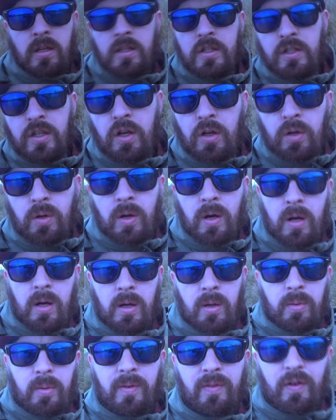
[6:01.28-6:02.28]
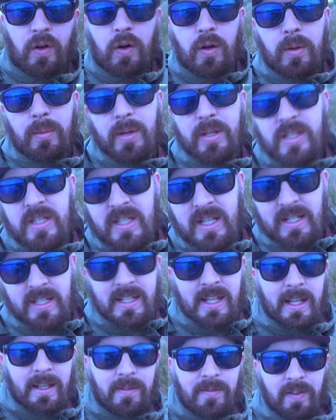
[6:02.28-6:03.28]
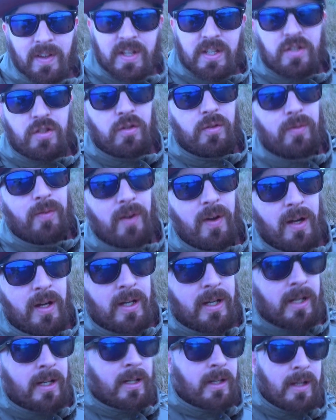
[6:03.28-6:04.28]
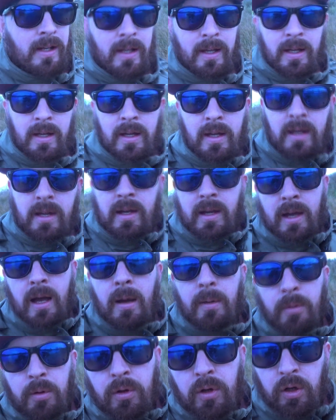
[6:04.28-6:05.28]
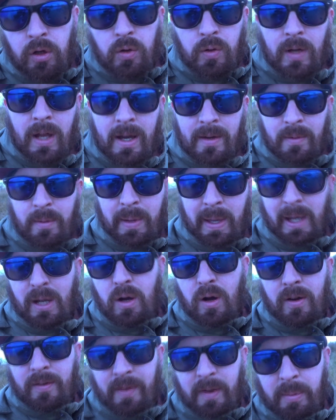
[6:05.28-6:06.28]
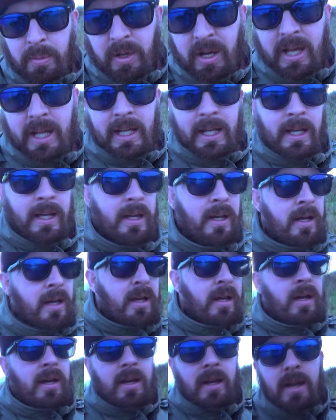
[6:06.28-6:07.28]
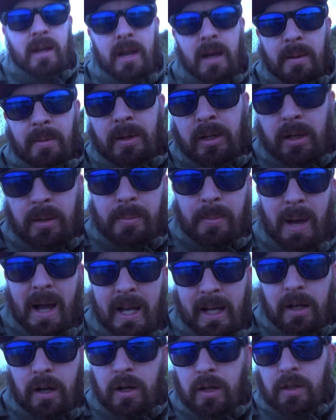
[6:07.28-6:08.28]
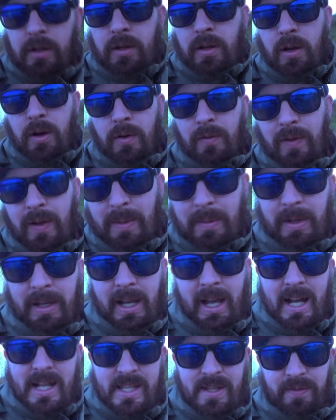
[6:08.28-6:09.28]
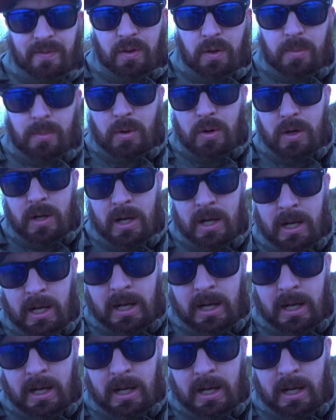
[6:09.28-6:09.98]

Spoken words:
So we've caught about 16 fish so far. We're going to go and have a wee coffee break, and we'll come back out, hopefully we can catch a few more.